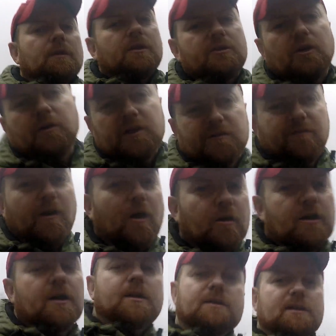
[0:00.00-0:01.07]
So this vlog
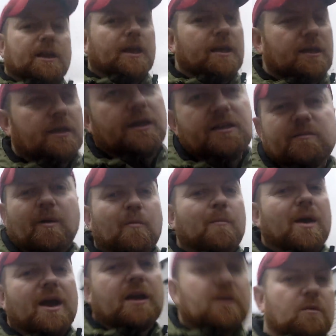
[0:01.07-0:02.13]
today is about
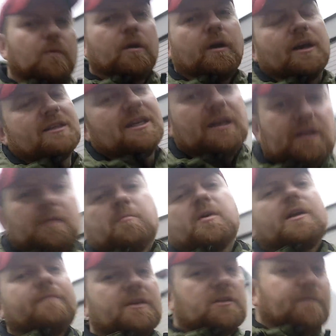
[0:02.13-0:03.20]
marker work. I said in the
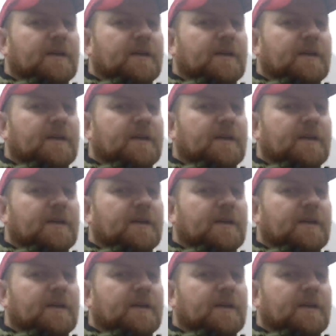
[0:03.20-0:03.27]
previous